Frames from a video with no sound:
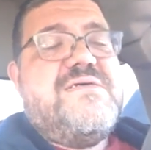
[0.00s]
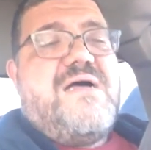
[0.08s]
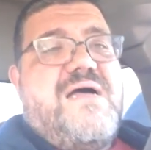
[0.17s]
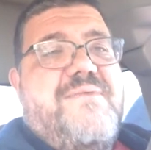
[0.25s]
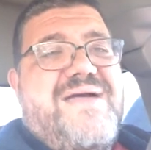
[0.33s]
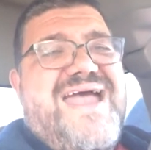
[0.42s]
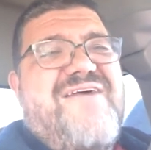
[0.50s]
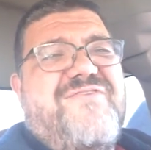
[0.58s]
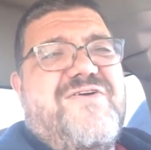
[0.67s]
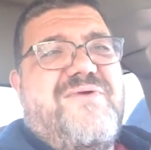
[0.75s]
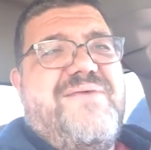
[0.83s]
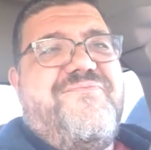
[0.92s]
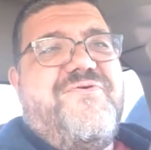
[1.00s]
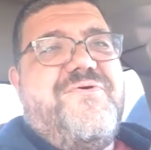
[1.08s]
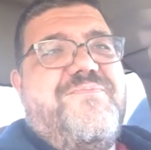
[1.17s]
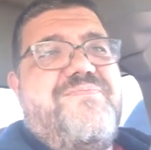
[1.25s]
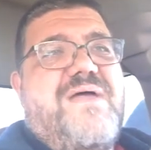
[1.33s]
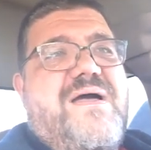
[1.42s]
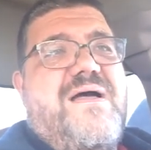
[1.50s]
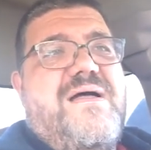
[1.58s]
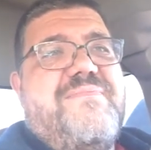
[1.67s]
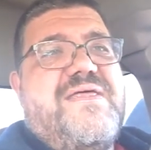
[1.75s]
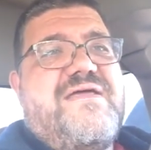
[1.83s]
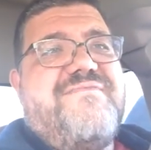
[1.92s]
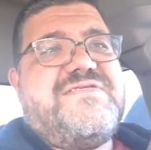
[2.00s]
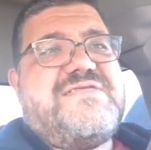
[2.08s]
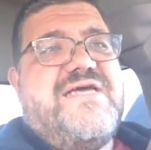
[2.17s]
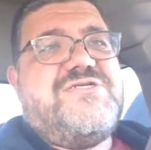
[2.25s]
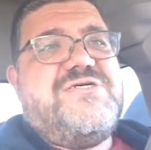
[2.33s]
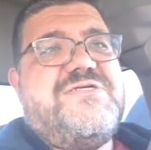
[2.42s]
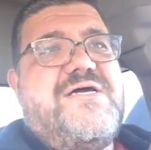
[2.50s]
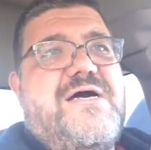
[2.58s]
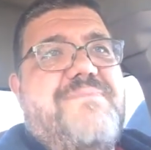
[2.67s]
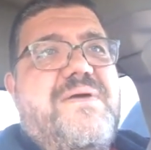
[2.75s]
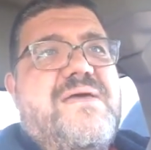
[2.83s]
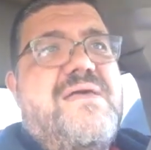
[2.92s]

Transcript: half a grapefruit that I've sectioned up.